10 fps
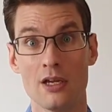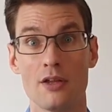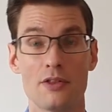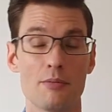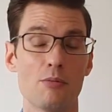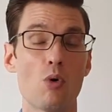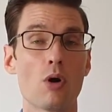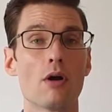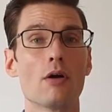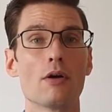The
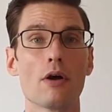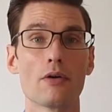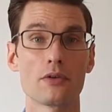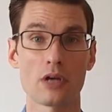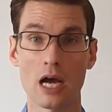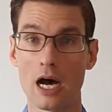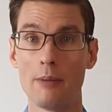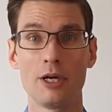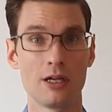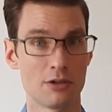more
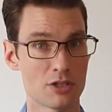common and just